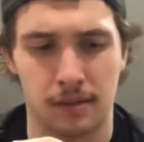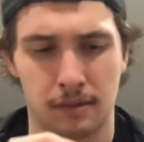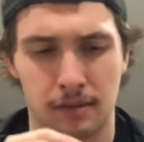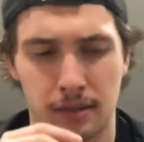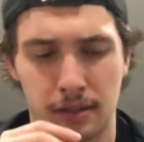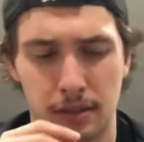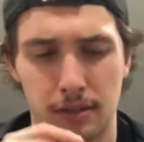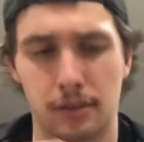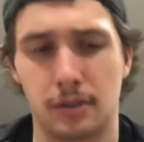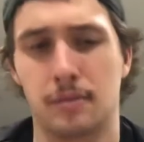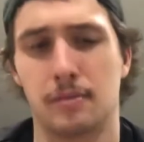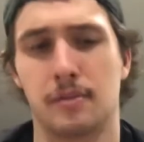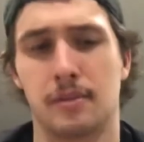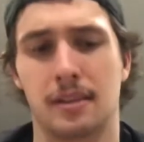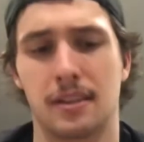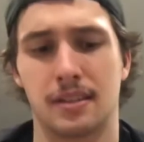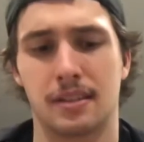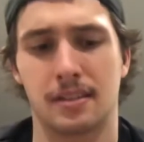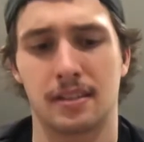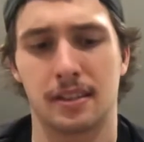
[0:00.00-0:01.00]
Usually with
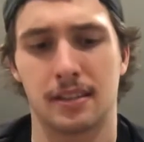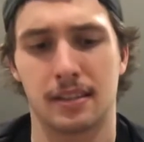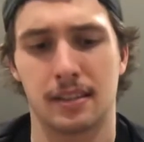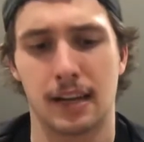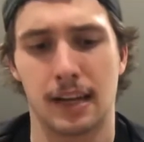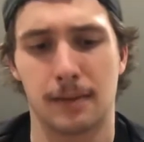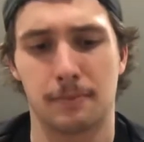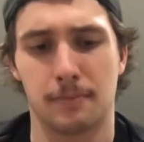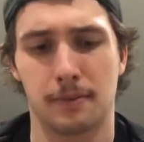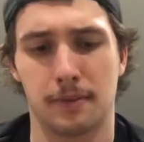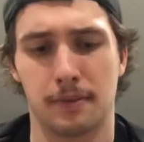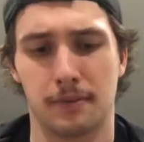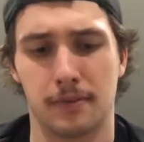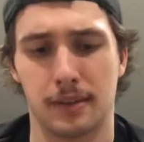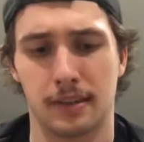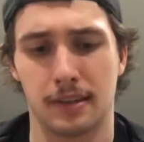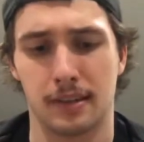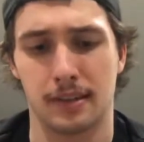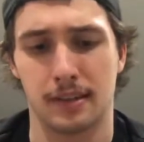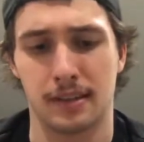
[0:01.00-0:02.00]
this type
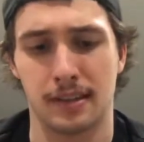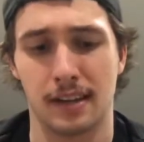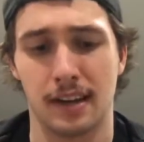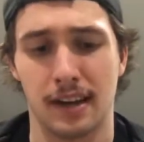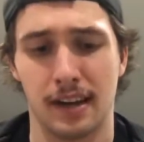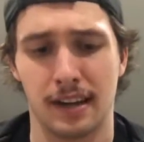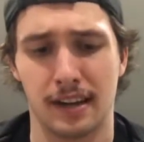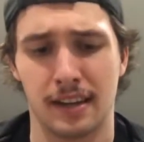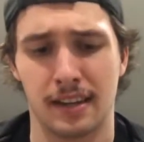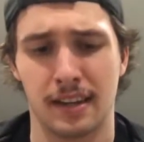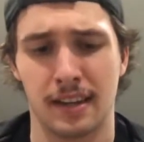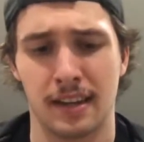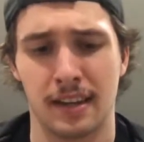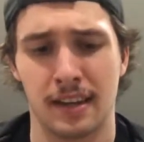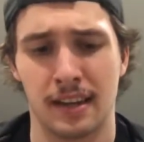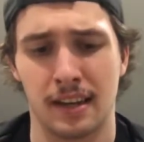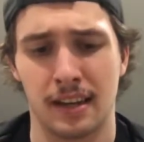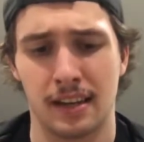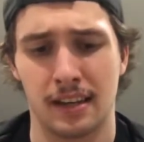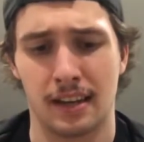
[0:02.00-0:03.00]
of design,
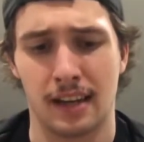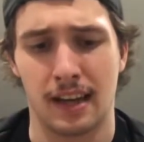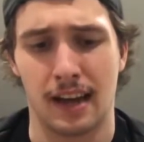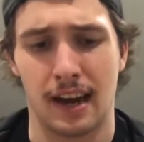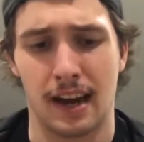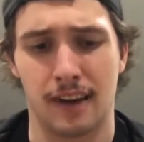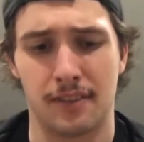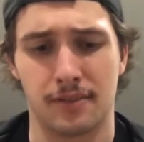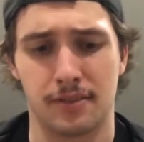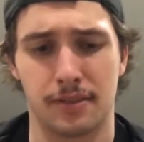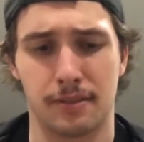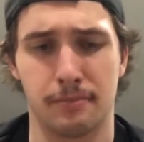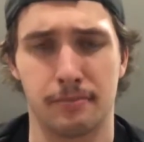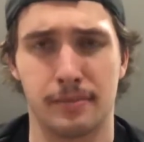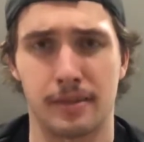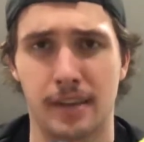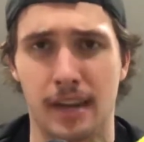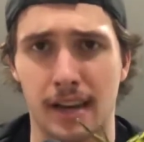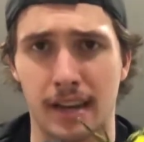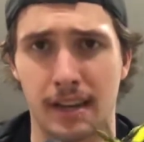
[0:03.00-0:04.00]
they have
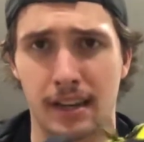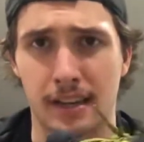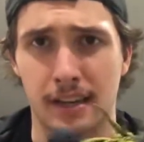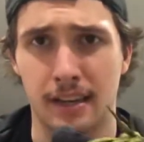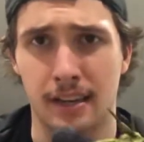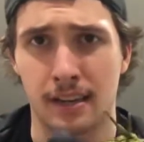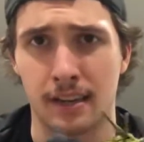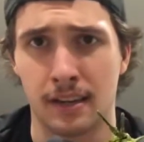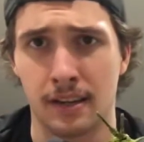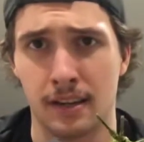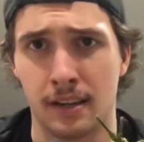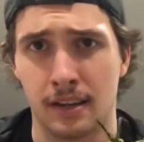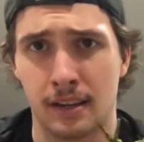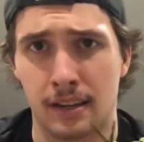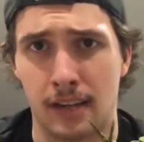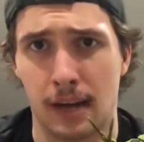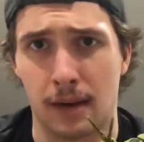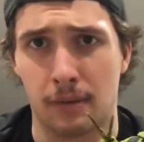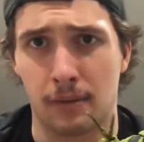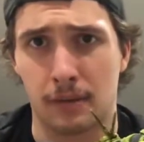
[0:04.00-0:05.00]
some netting
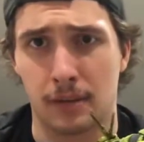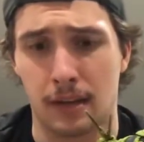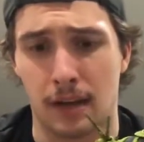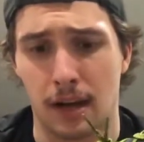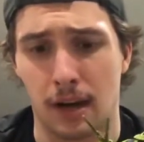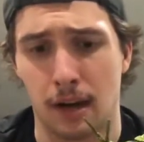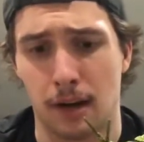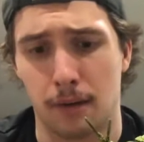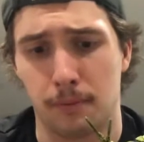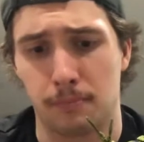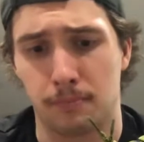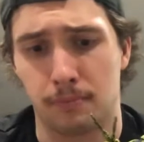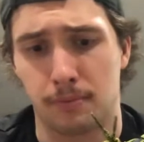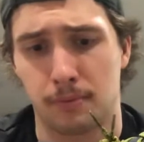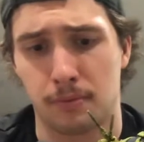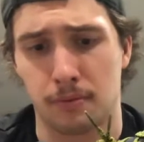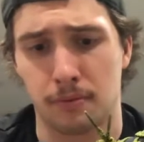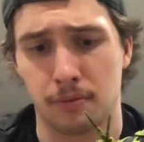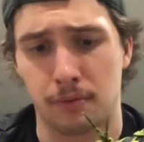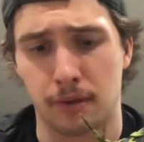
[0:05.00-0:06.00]
that would help
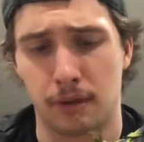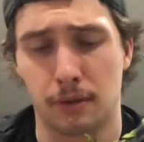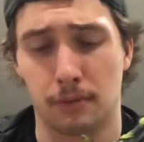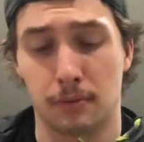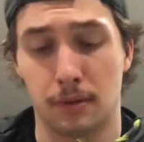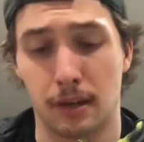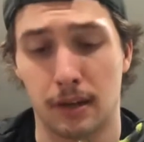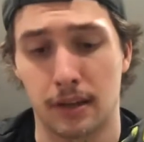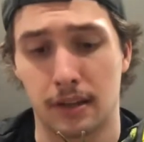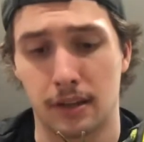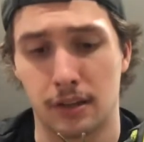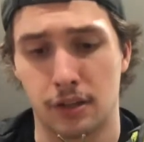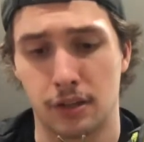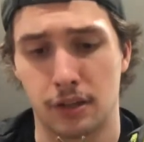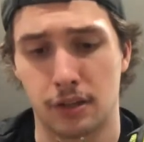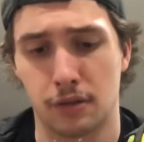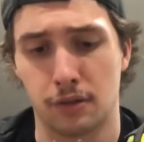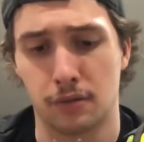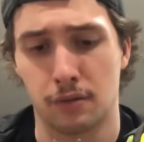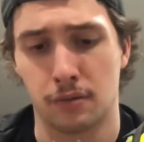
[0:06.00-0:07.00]
when you're wearing the
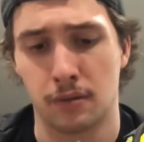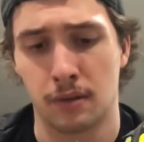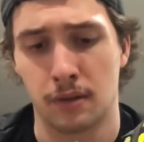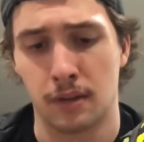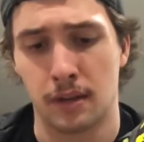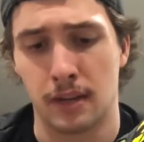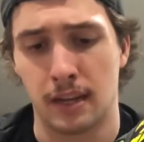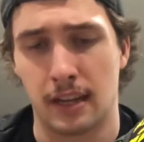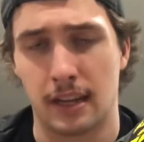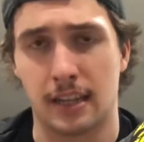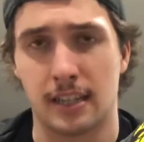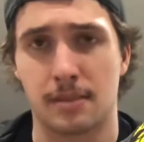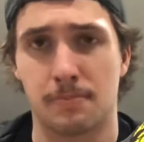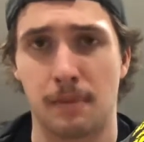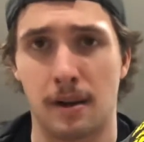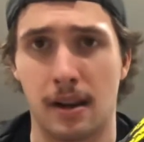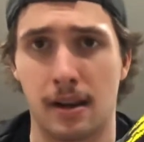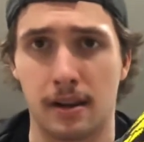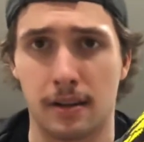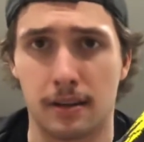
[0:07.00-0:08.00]
shoe
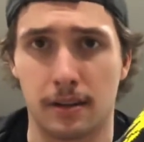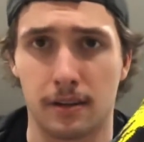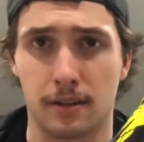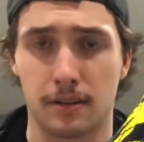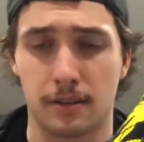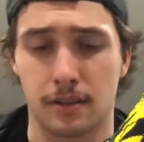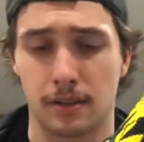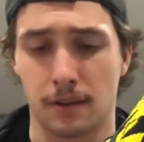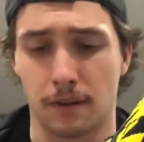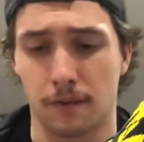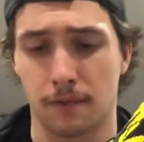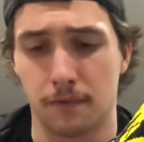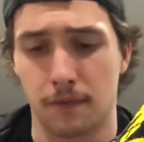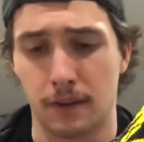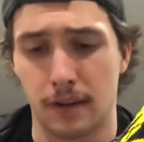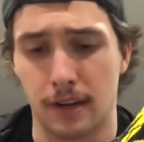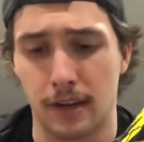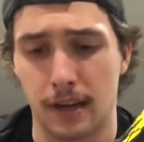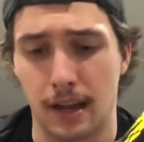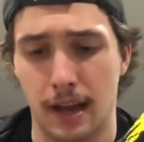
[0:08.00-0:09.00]
expand to your
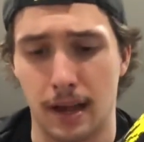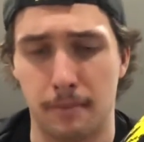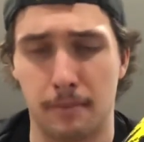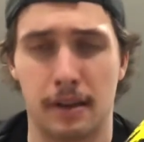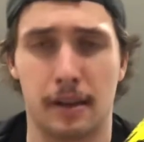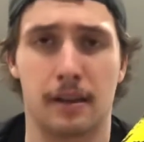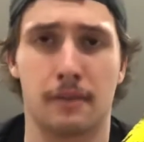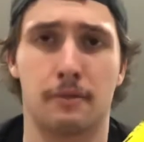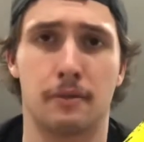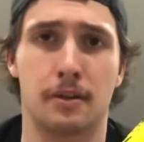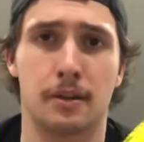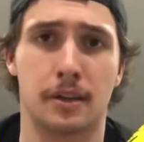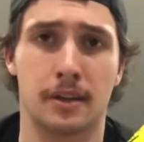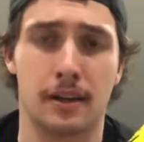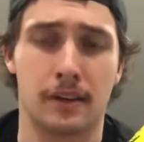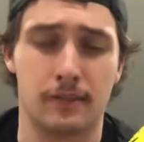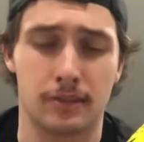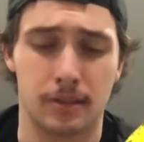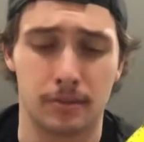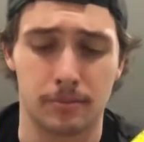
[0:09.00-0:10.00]
foot and make it really
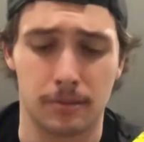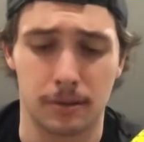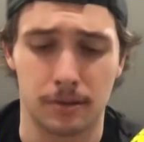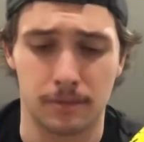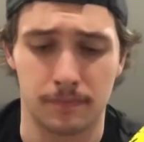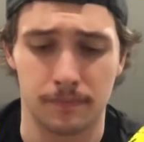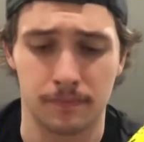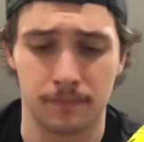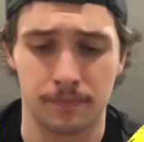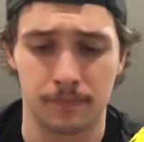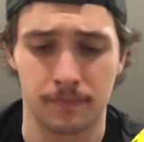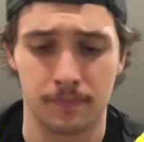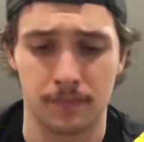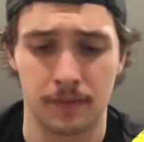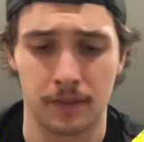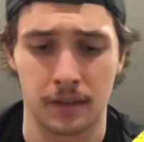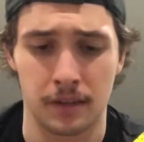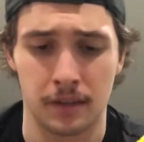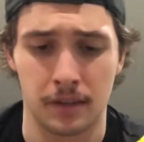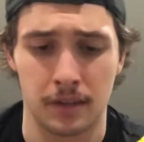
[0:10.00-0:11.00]
comfortable.
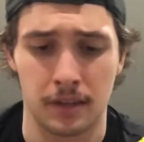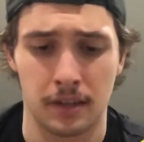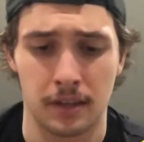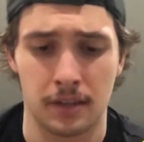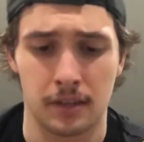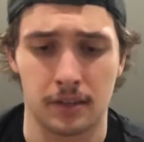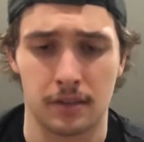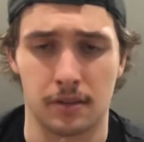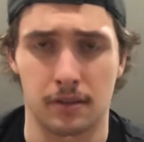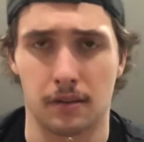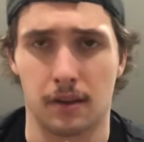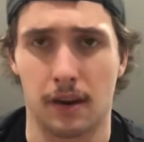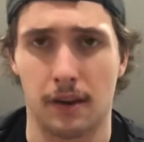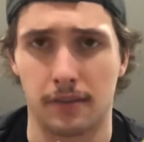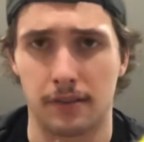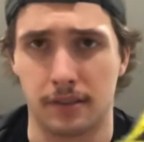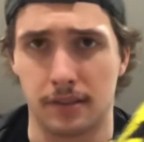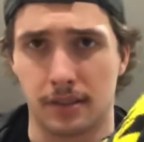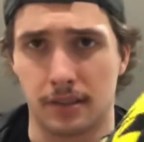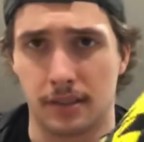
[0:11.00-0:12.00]
So
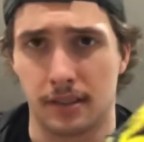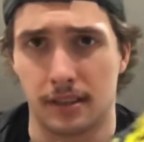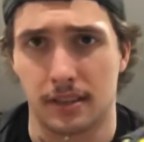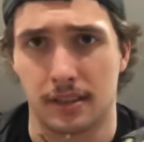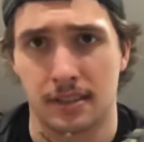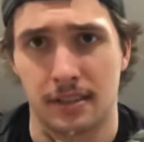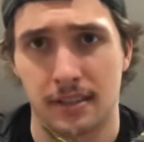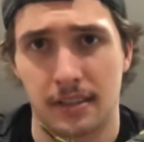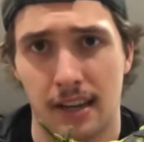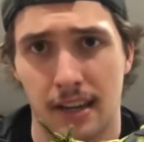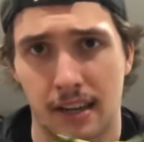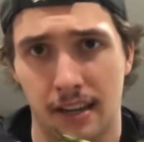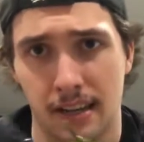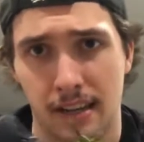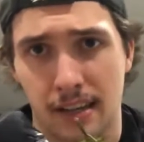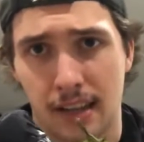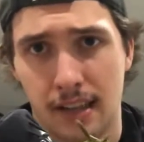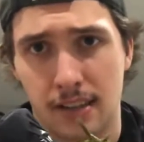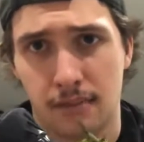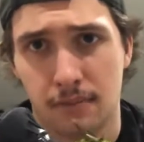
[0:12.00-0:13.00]
obviously you see this netting,
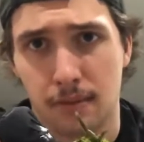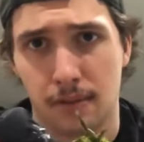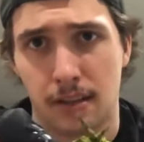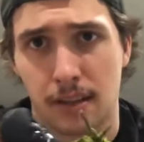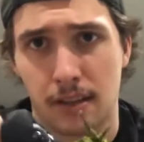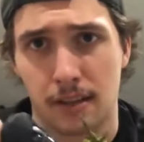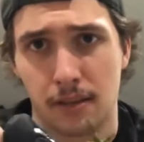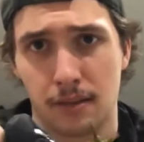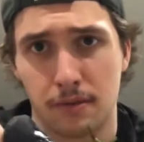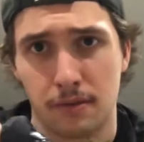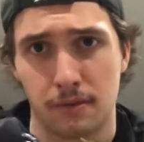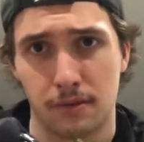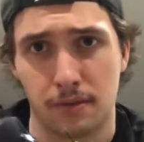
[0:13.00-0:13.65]
that's what they use.